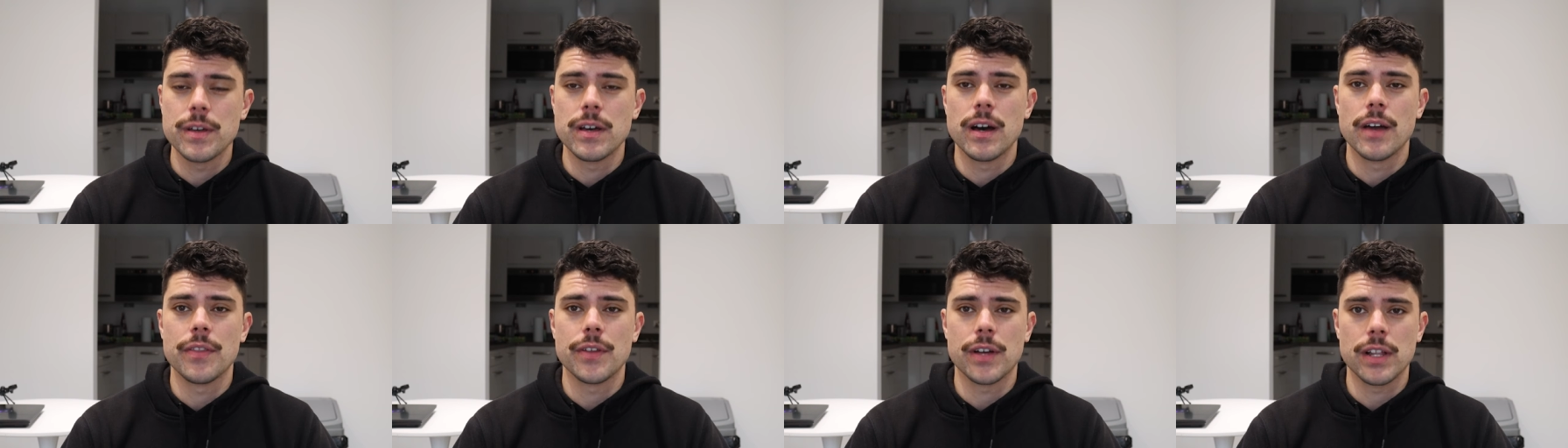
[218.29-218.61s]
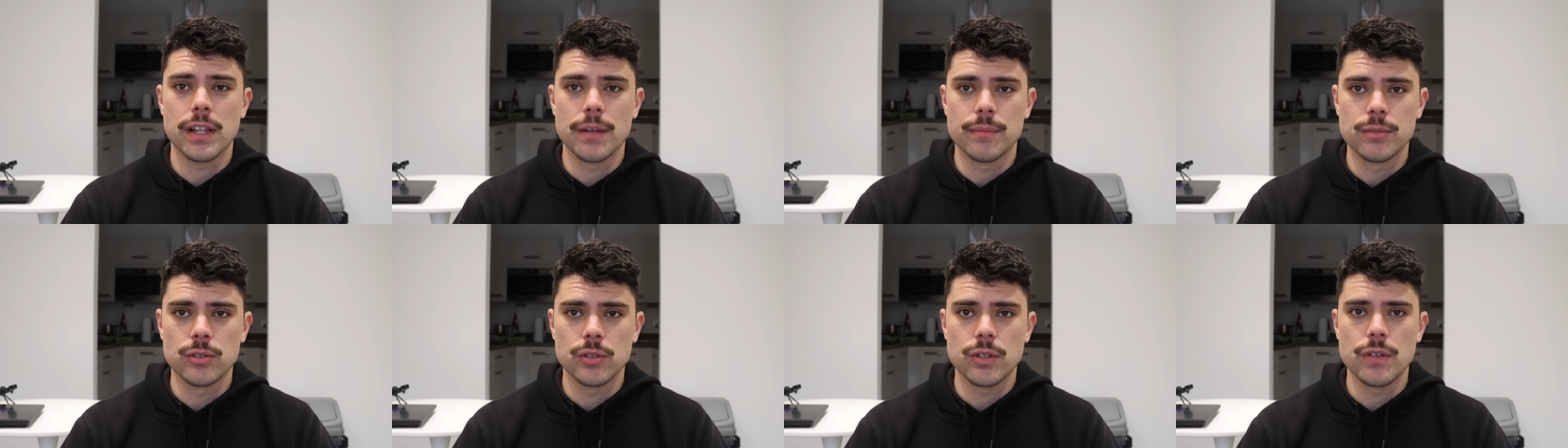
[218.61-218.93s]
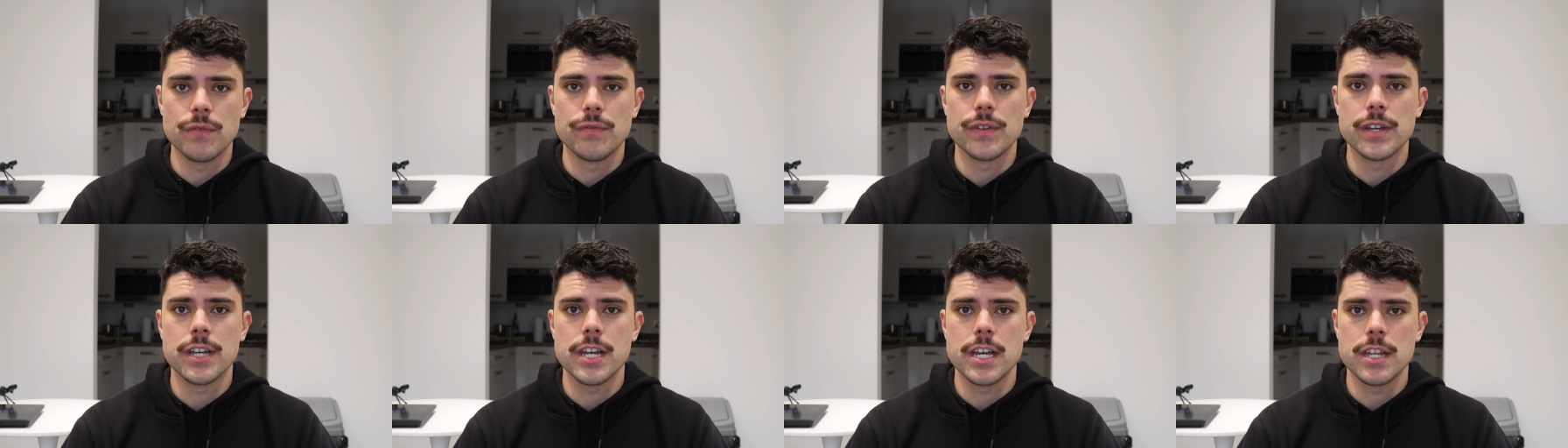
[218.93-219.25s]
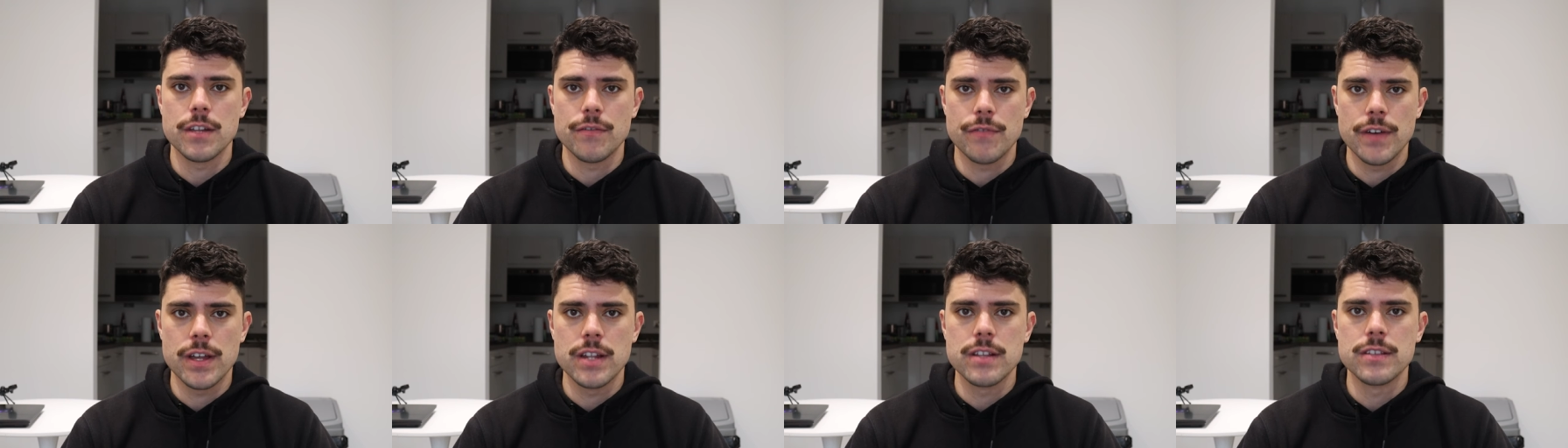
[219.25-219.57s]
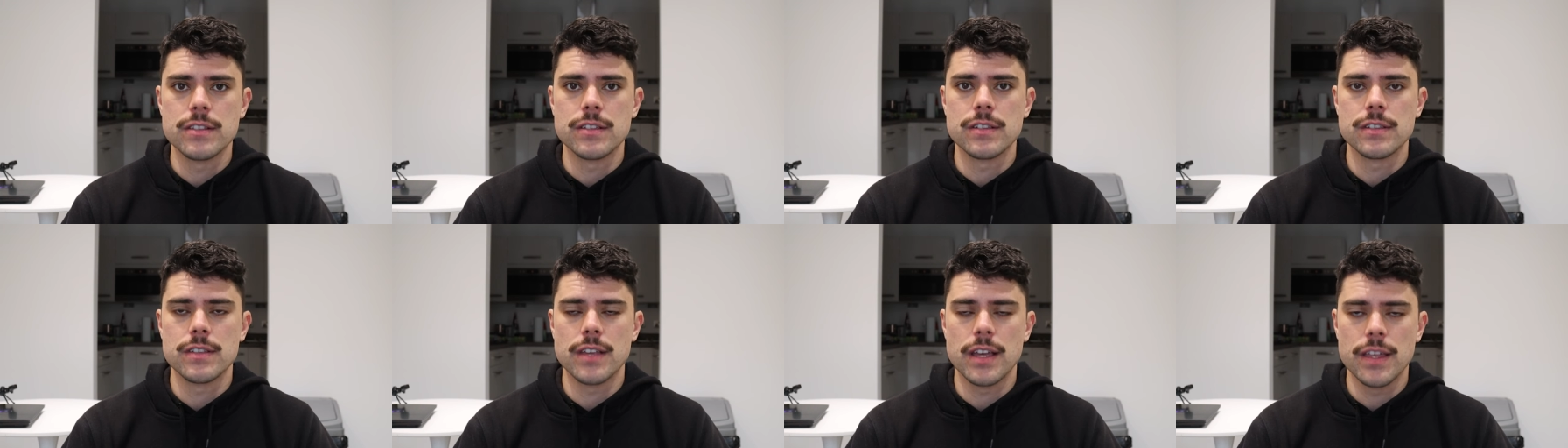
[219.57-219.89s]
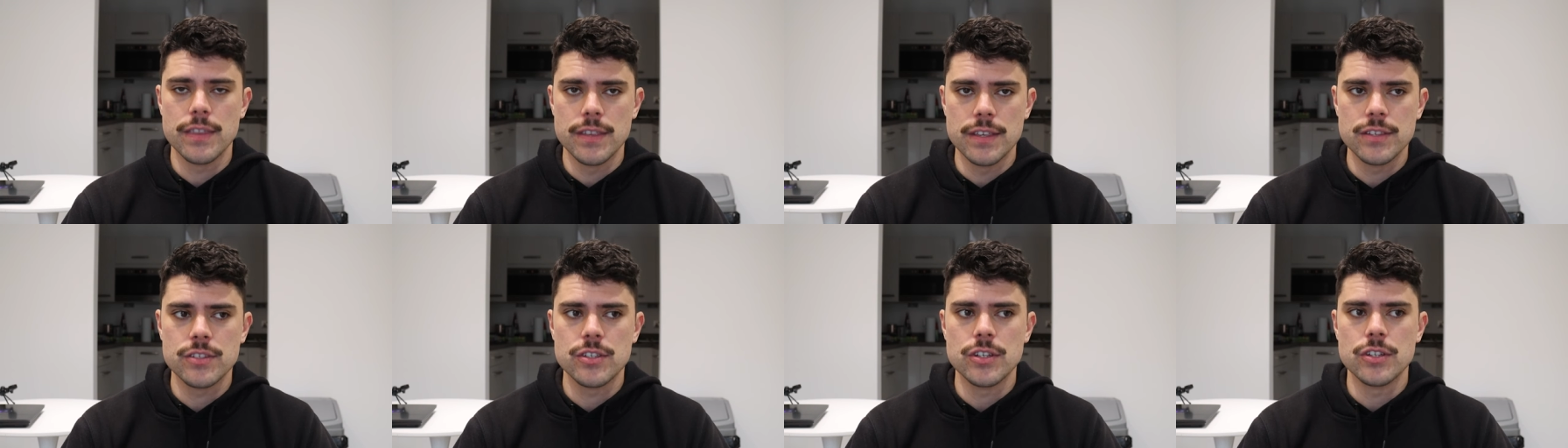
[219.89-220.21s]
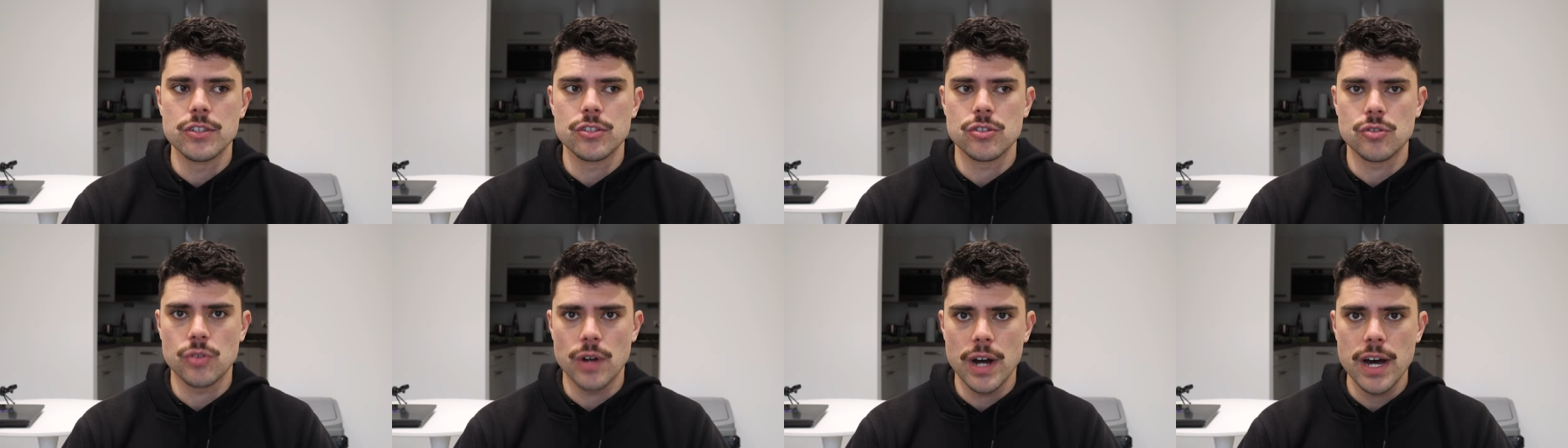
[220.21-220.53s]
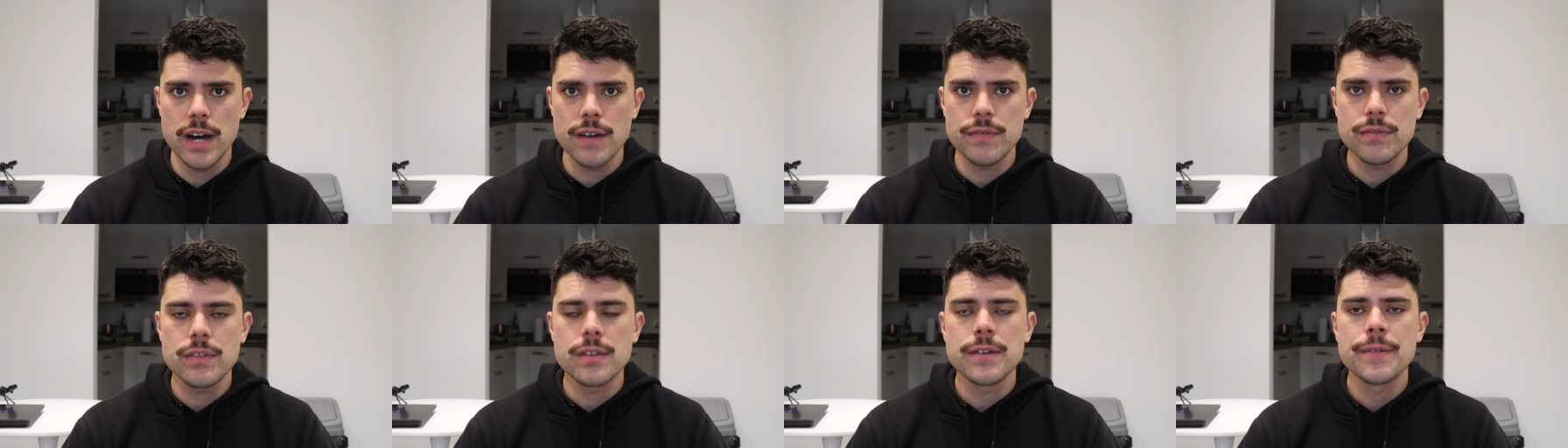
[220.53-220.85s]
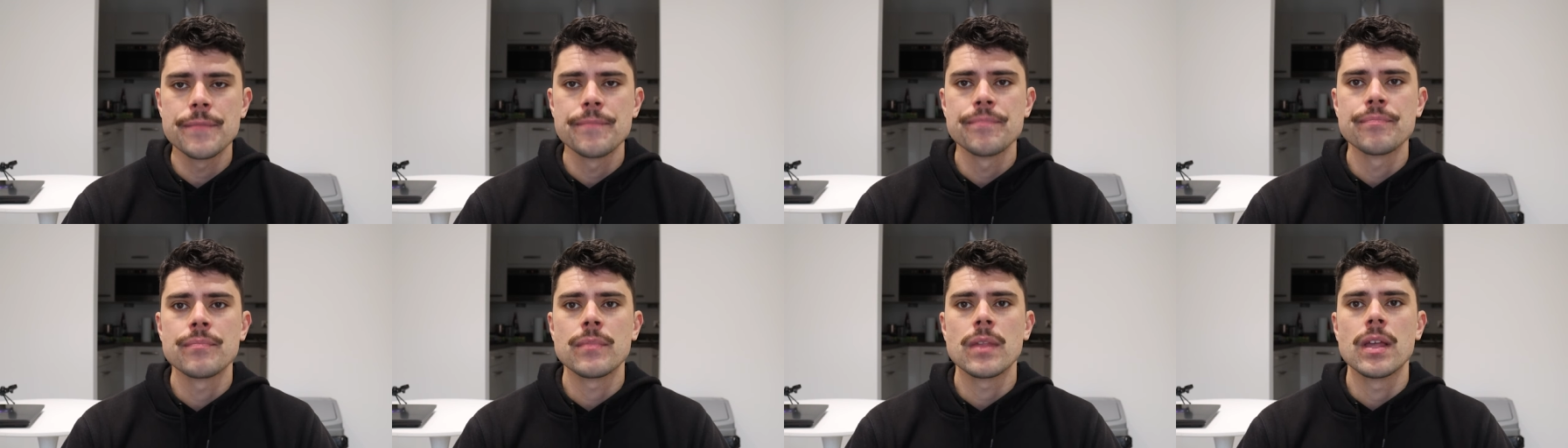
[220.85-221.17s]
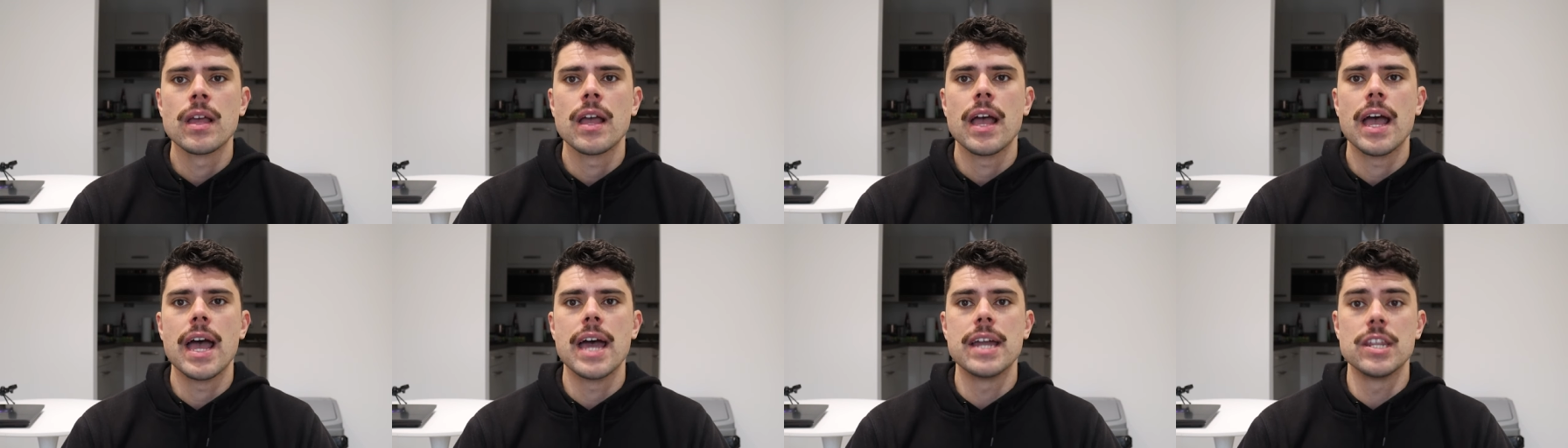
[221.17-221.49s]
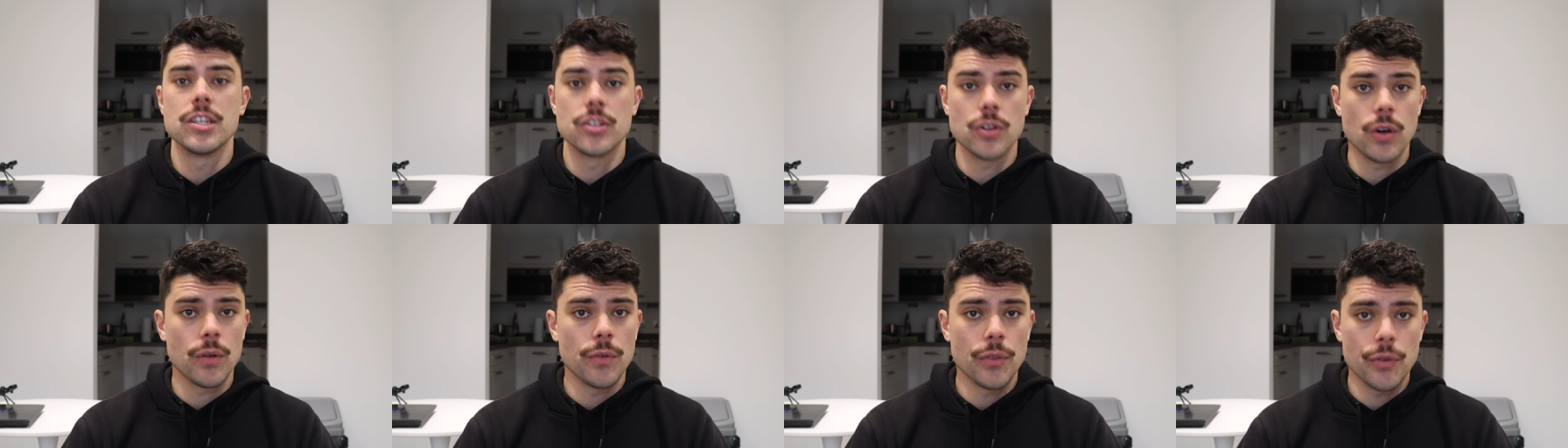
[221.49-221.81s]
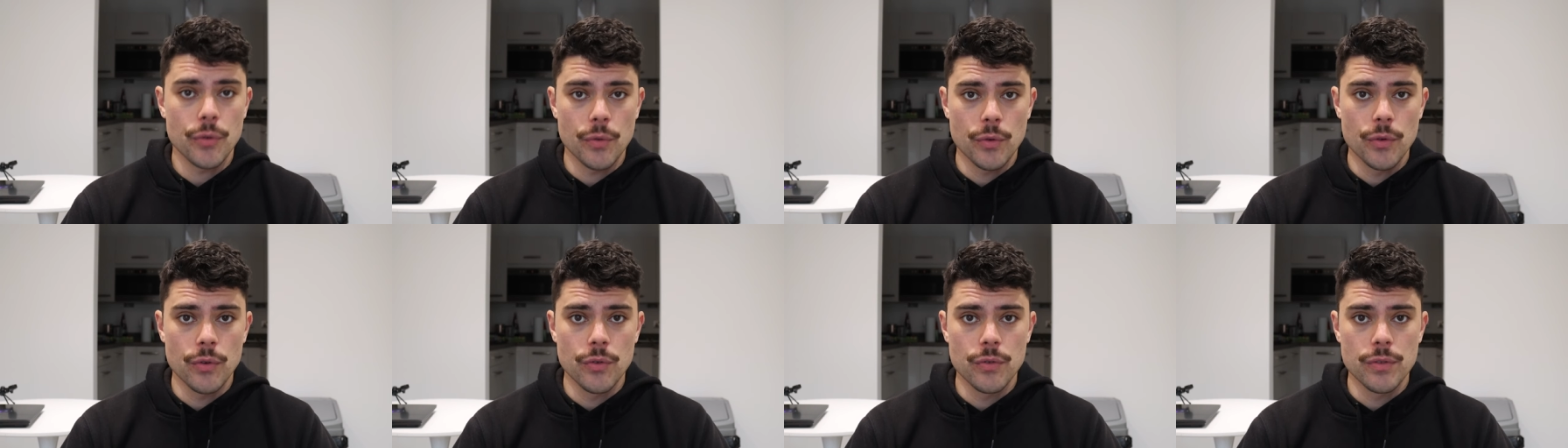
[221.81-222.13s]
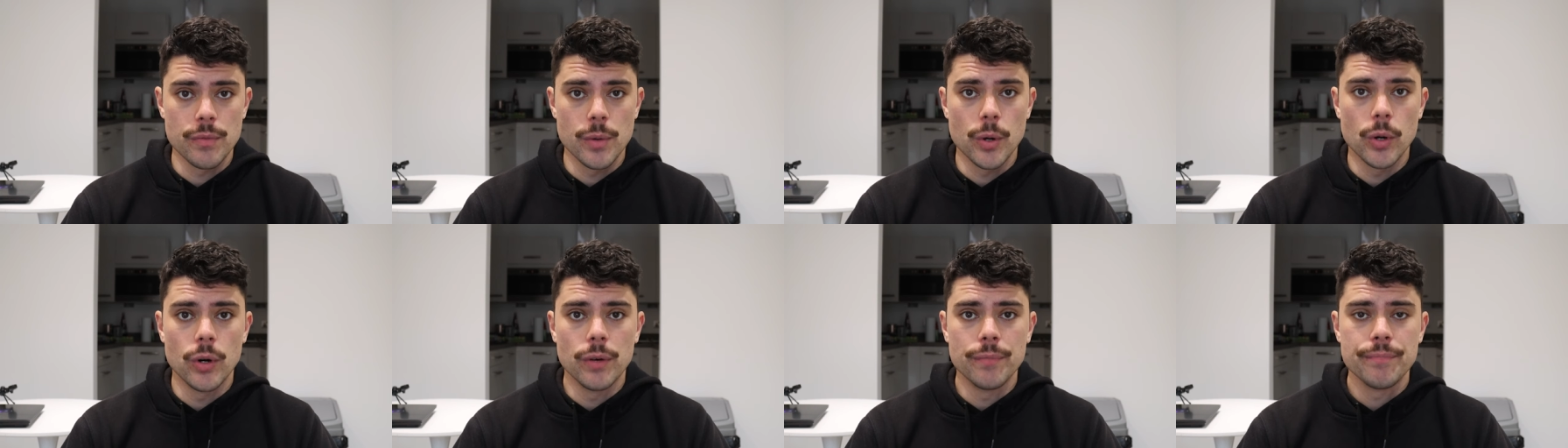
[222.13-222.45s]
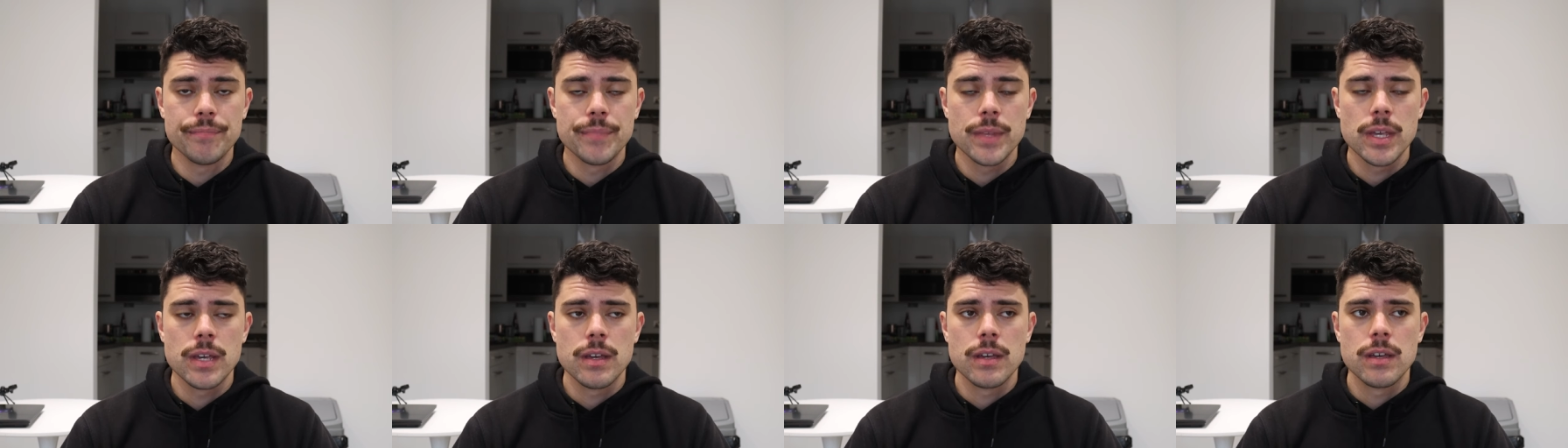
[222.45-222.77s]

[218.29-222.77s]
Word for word: other clubs looking for key defenders in this year's draft, and he's gotten through them all.